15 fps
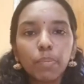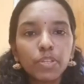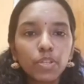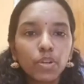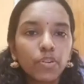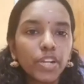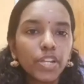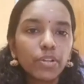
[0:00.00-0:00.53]
Baby
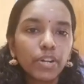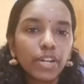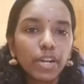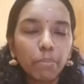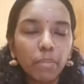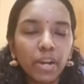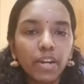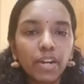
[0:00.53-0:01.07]
is already got
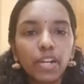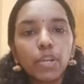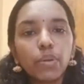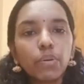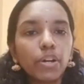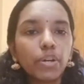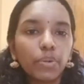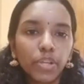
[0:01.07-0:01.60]
admitted.
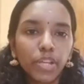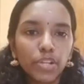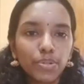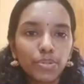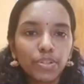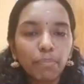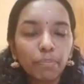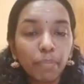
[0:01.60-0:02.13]
You are
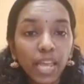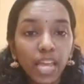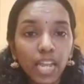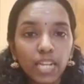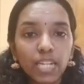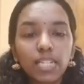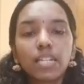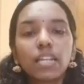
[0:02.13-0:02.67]
talking to the
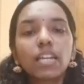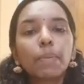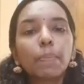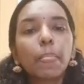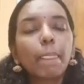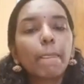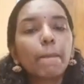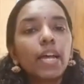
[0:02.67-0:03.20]
parent.
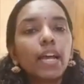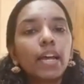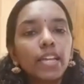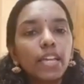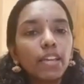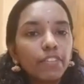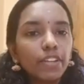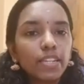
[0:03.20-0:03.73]

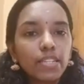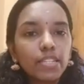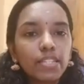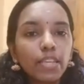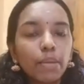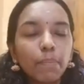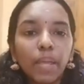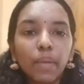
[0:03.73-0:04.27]
If it
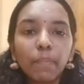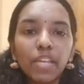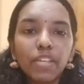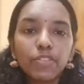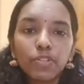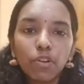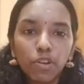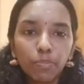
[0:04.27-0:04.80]
is
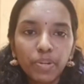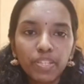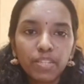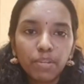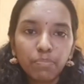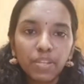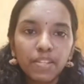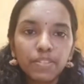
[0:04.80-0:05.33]
baby is not
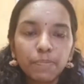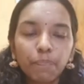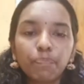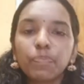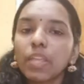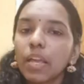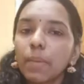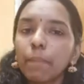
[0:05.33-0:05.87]
present, means
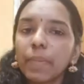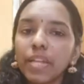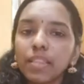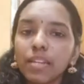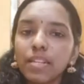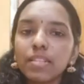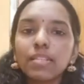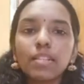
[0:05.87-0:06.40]

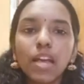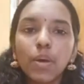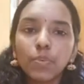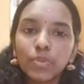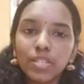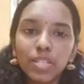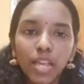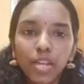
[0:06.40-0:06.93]
mother is
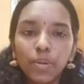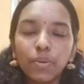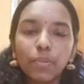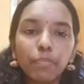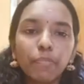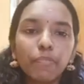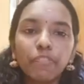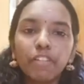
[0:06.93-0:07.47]
outside
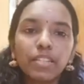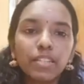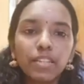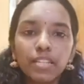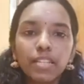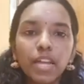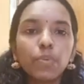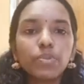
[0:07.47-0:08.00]
or father
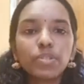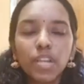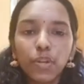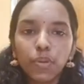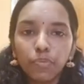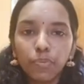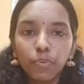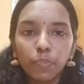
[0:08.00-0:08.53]
is
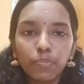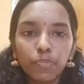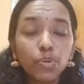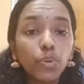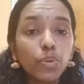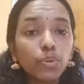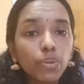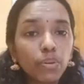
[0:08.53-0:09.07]
outside of room.
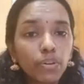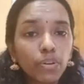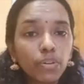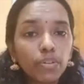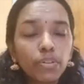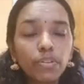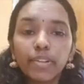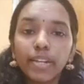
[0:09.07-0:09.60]
So you don't
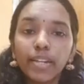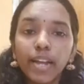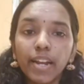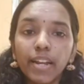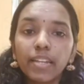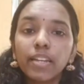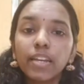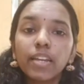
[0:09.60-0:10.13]
know
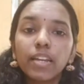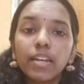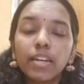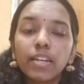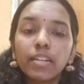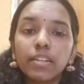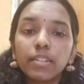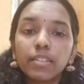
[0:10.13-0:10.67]
regarding
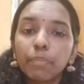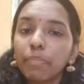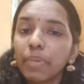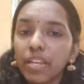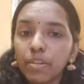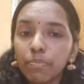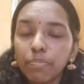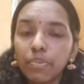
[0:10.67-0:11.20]

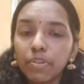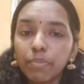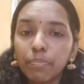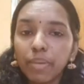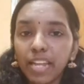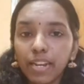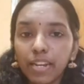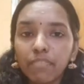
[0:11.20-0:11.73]

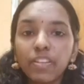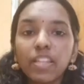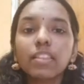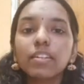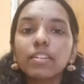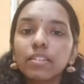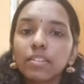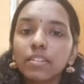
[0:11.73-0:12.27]
the parent,
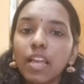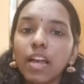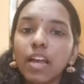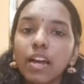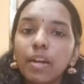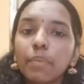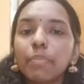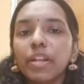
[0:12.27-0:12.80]
whether they
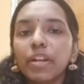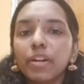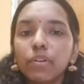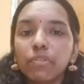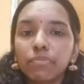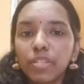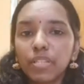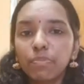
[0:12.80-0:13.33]
are
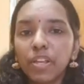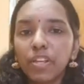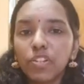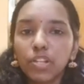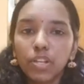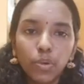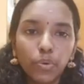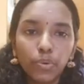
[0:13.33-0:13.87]
parent of this
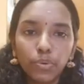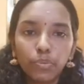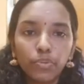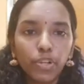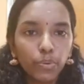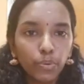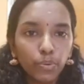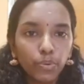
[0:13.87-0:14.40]
patient or
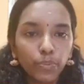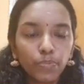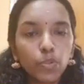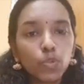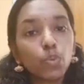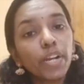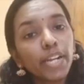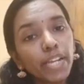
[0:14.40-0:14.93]
no, you don't know.
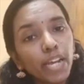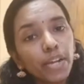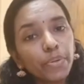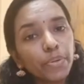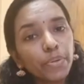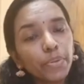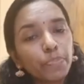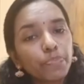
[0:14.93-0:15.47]
So what you
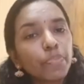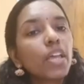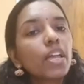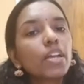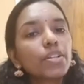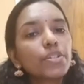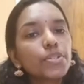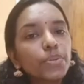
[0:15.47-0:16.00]
have to do
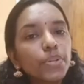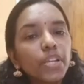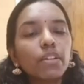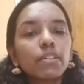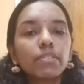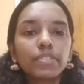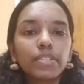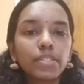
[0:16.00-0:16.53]

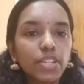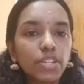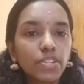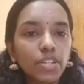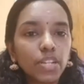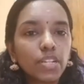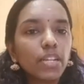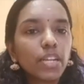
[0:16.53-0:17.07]
during
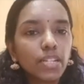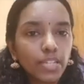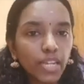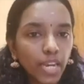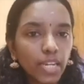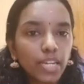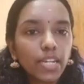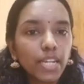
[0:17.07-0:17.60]
conversation, at
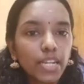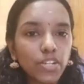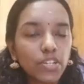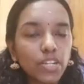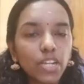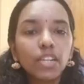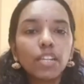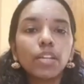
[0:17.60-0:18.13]

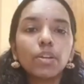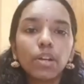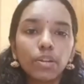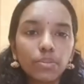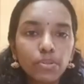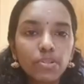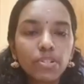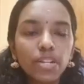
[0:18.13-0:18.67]
introduction, you
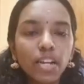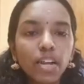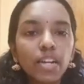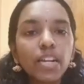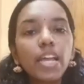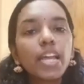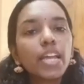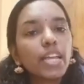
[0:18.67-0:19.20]
have to
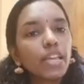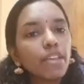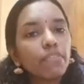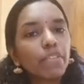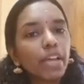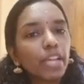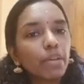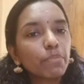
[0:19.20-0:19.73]
start.
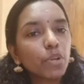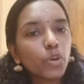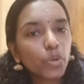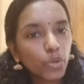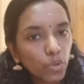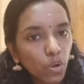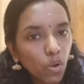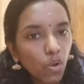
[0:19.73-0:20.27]
If I am
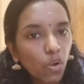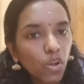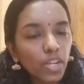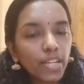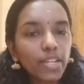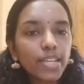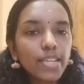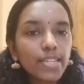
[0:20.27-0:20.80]
not
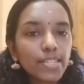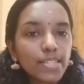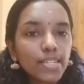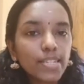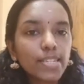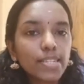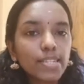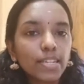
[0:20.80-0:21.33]
wrong, is
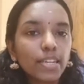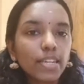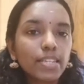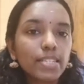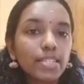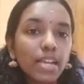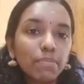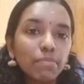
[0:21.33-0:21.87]
it
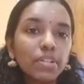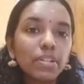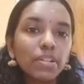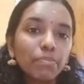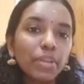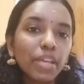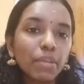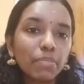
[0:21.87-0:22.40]

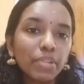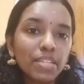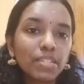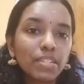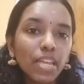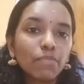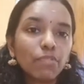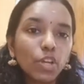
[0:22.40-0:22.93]
example
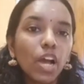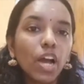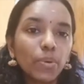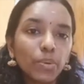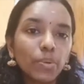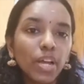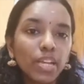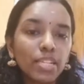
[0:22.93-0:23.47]
baby's name you
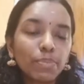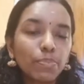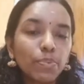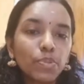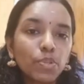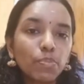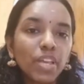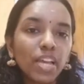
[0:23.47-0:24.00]
have to ask,
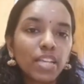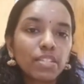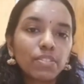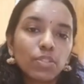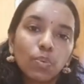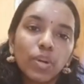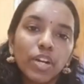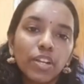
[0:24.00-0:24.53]
supposed to be
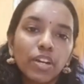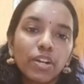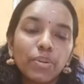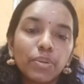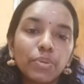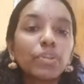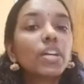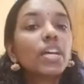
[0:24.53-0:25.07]
asked. So what you
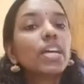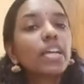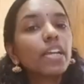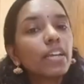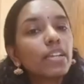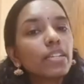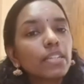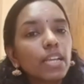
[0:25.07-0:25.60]
have to do
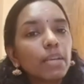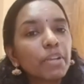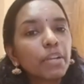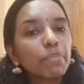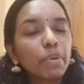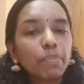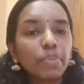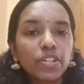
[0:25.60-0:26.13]
in 3
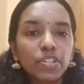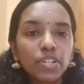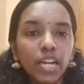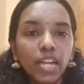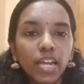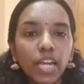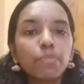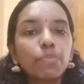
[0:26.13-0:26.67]
minute
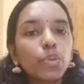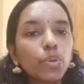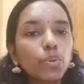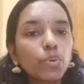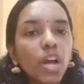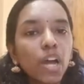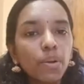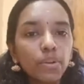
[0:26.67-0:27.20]
preparation time,
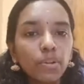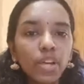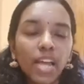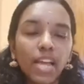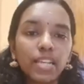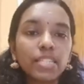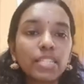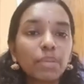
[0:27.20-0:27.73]
you have to
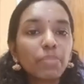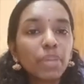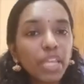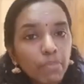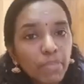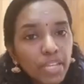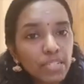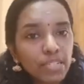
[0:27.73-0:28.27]
ask
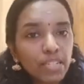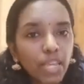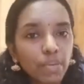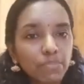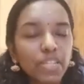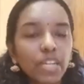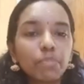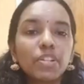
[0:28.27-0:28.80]
baby's
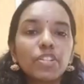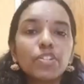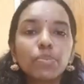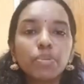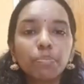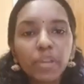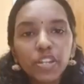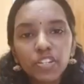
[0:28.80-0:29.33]
name. That means
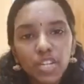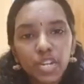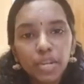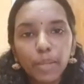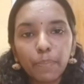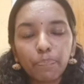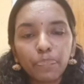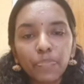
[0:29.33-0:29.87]
your
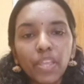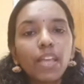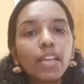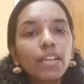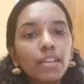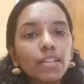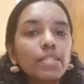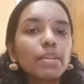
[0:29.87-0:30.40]
patient name.
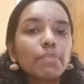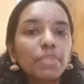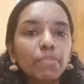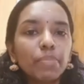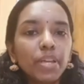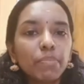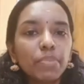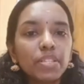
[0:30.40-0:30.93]

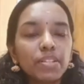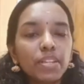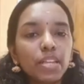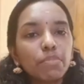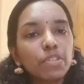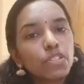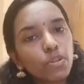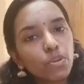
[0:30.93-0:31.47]
Example, baby's
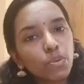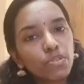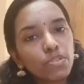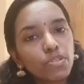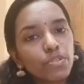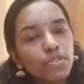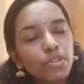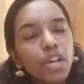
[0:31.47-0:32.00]
name is
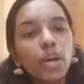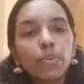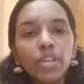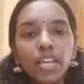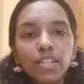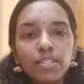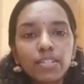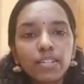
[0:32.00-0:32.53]
Rose. So how
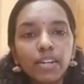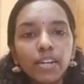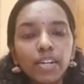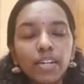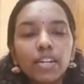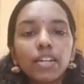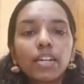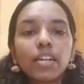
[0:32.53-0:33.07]
you can
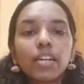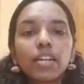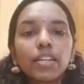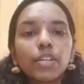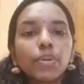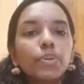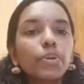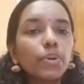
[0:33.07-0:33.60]
start?
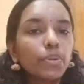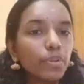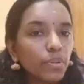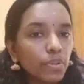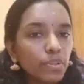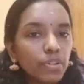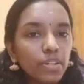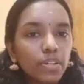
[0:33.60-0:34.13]
You don't
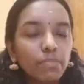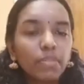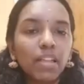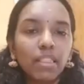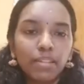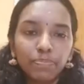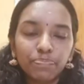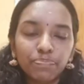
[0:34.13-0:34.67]
know
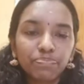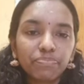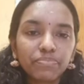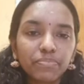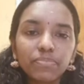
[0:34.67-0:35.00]
mother.